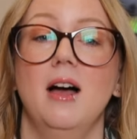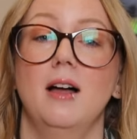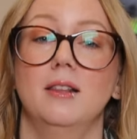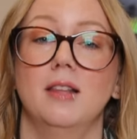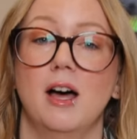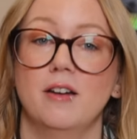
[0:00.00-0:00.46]

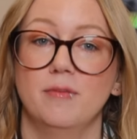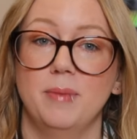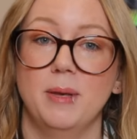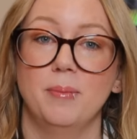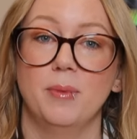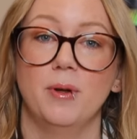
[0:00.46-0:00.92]
a lot of
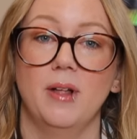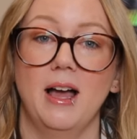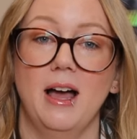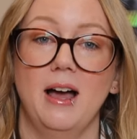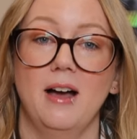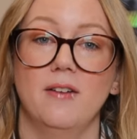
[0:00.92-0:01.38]
people
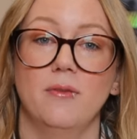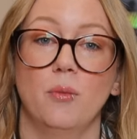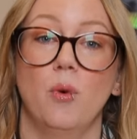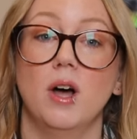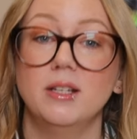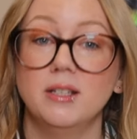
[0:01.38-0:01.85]
have
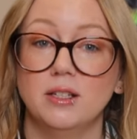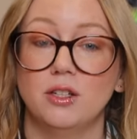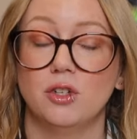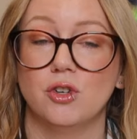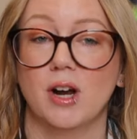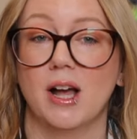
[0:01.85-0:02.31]
wanted
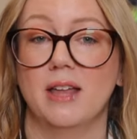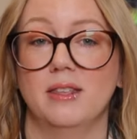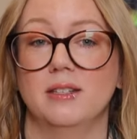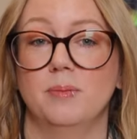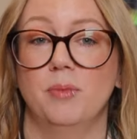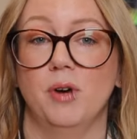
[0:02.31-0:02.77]
to try
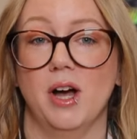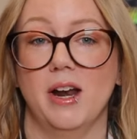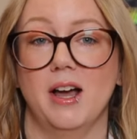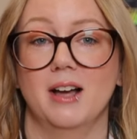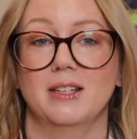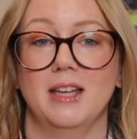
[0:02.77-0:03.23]
this
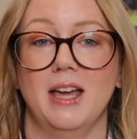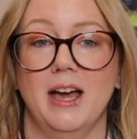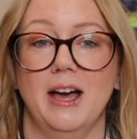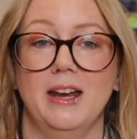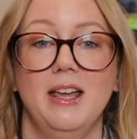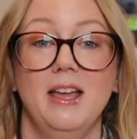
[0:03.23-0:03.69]
product
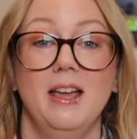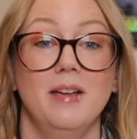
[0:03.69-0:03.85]
and